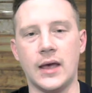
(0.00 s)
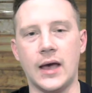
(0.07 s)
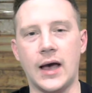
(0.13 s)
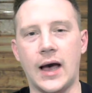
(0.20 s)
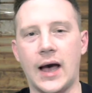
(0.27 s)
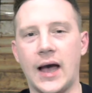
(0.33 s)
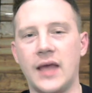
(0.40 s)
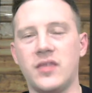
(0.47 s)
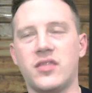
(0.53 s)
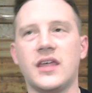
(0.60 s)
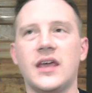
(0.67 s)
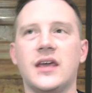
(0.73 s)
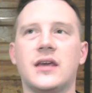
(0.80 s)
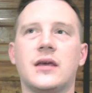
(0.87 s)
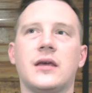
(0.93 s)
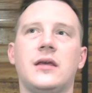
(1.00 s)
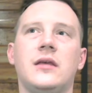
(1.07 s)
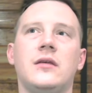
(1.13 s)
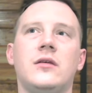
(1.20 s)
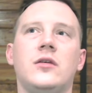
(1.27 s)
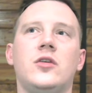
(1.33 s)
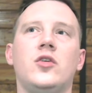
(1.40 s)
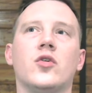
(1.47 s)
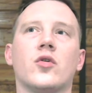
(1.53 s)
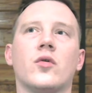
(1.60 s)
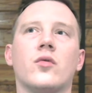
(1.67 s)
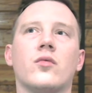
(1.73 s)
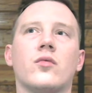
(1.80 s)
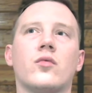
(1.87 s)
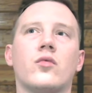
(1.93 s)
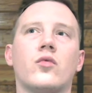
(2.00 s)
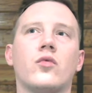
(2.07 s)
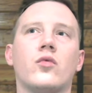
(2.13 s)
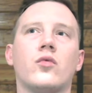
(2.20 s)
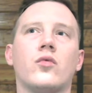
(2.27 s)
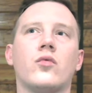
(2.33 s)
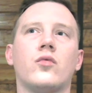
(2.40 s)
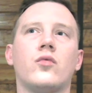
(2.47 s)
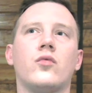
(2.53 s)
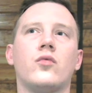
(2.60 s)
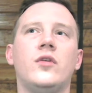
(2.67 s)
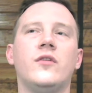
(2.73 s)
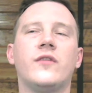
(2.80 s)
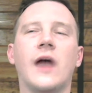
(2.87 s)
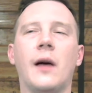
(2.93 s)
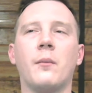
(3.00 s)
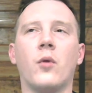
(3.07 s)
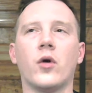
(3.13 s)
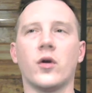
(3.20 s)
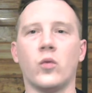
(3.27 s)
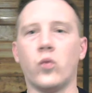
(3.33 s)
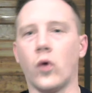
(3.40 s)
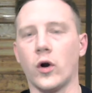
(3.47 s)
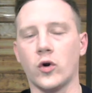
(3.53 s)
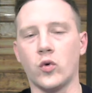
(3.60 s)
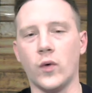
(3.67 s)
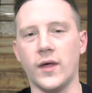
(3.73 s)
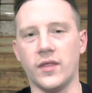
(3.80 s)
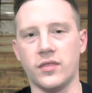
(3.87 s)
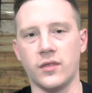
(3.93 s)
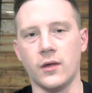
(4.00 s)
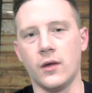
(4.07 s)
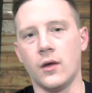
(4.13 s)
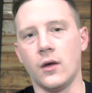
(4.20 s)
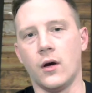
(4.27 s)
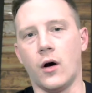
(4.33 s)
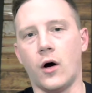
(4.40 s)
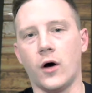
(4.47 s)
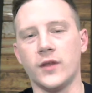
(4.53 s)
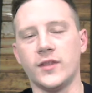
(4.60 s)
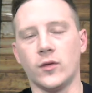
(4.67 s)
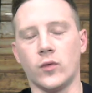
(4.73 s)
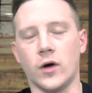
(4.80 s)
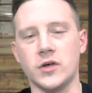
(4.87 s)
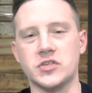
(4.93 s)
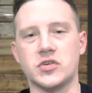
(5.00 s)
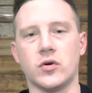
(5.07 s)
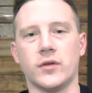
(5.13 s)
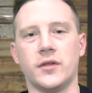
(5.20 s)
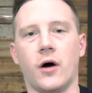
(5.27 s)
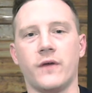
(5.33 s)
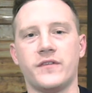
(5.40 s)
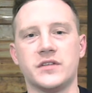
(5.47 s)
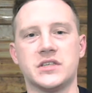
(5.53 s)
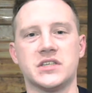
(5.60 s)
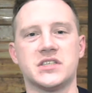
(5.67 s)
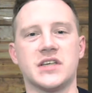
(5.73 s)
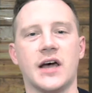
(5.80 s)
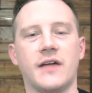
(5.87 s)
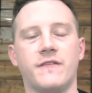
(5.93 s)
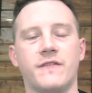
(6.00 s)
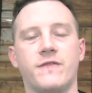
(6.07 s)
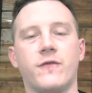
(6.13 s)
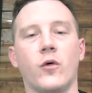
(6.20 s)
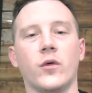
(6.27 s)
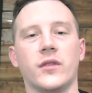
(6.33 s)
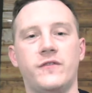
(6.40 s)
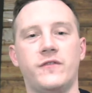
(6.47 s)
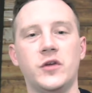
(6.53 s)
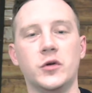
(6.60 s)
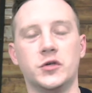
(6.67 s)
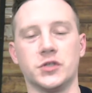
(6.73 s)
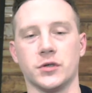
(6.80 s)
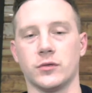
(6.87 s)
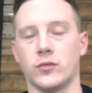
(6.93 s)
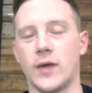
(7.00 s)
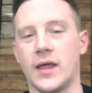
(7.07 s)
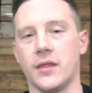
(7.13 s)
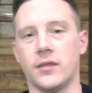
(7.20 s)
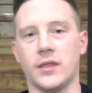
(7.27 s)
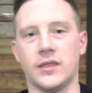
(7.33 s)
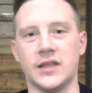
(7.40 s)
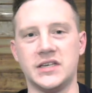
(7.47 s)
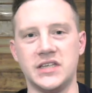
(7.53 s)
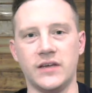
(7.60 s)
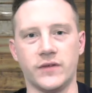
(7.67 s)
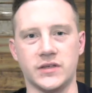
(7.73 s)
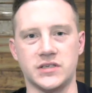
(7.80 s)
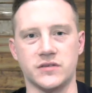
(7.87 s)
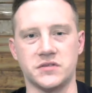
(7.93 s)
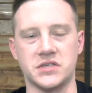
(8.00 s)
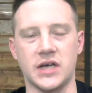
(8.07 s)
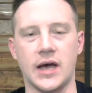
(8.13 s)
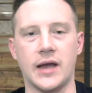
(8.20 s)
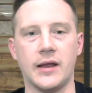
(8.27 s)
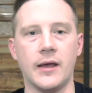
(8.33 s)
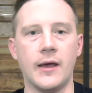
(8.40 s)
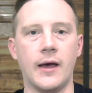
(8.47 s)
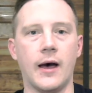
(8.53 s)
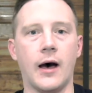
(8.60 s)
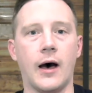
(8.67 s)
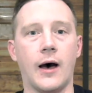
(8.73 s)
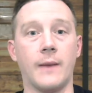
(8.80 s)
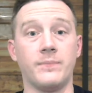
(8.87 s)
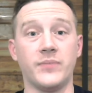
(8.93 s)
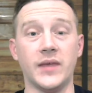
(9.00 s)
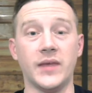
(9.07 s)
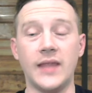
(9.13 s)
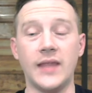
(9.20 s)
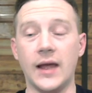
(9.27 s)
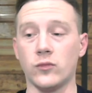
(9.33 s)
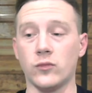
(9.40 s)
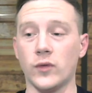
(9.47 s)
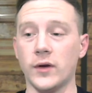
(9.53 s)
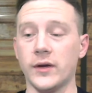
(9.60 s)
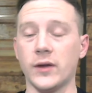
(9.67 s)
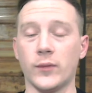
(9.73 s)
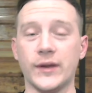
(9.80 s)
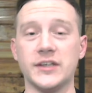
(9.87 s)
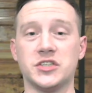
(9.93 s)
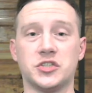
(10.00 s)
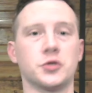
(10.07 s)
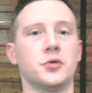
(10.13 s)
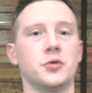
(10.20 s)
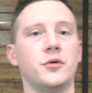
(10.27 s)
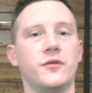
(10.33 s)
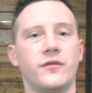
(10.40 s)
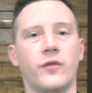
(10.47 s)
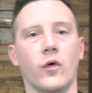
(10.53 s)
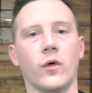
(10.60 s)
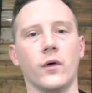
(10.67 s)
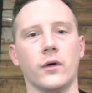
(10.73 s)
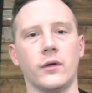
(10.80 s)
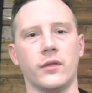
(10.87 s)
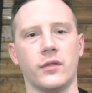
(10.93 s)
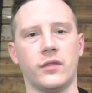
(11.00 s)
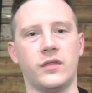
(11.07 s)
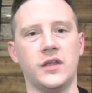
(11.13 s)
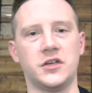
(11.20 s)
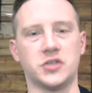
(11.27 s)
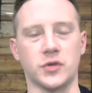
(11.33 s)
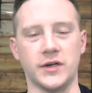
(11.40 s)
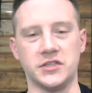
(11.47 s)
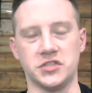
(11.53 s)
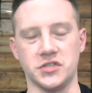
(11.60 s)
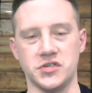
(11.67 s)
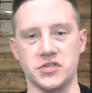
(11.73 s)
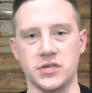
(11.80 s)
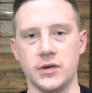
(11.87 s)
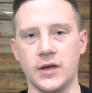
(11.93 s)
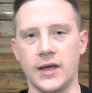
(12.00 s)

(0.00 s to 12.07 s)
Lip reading: I think you've got more to work with on the roster, on the offensive side for the future, rather than the defensive side. And that really rings true for the trenches.